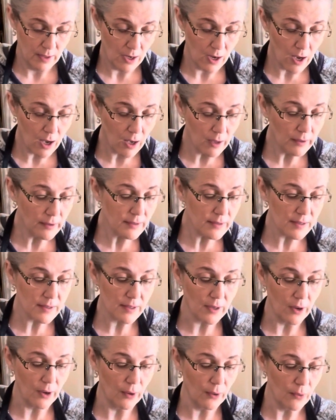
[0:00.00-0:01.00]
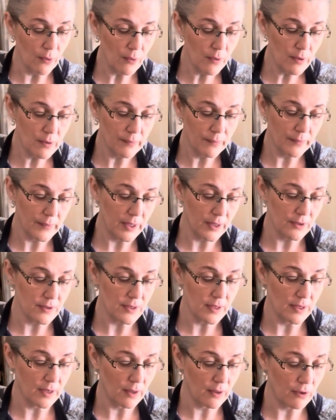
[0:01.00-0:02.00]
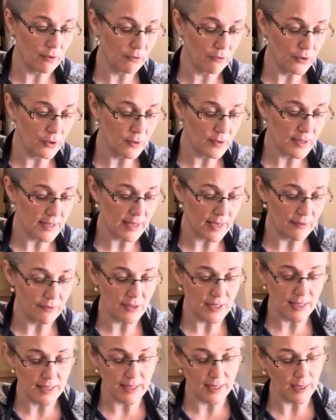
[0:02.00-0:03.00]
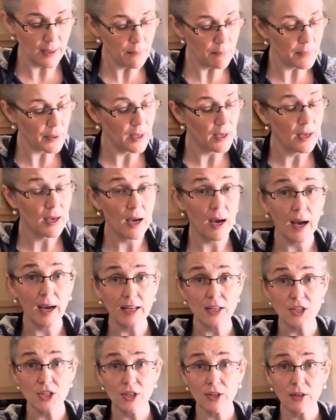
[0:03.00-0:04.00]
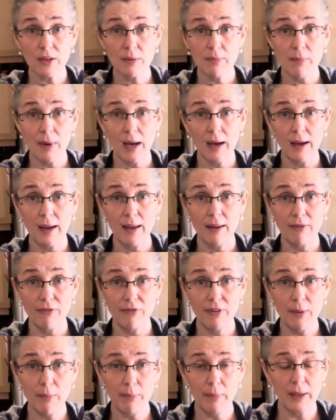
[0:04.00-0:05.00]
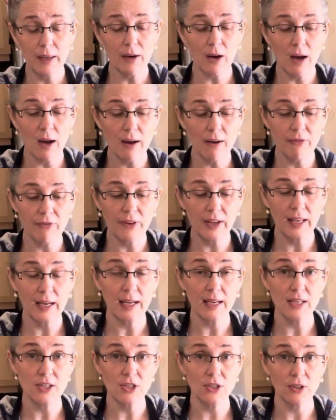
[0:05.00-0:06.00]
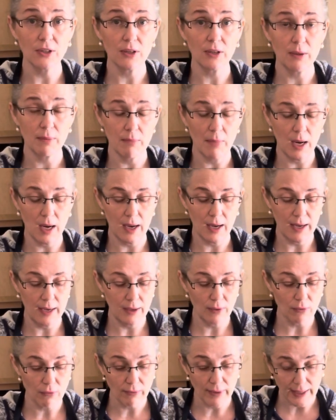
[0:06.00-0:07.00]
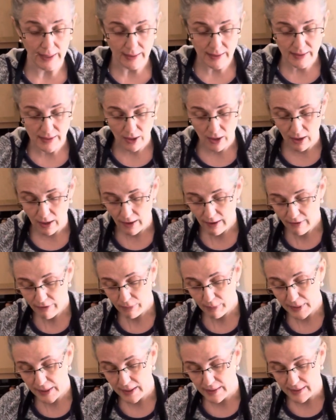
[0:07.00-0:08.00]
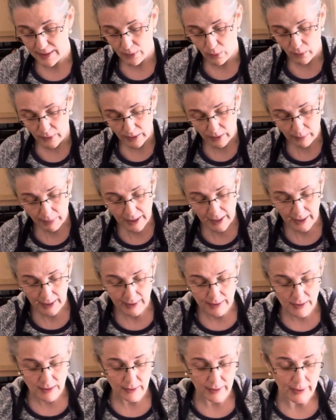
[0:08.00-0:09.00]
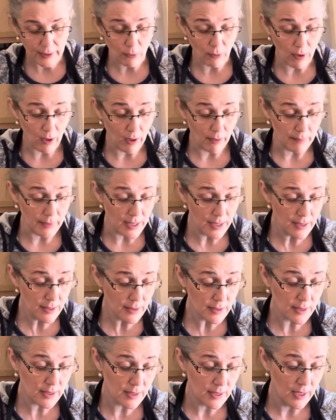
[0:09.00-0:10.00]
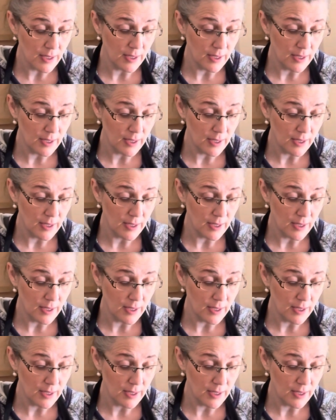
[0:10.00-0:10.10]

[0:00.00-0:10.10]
Also, here's another food safety tip. I took my Fitbit off and I took my rings off because I will be handling raw meat.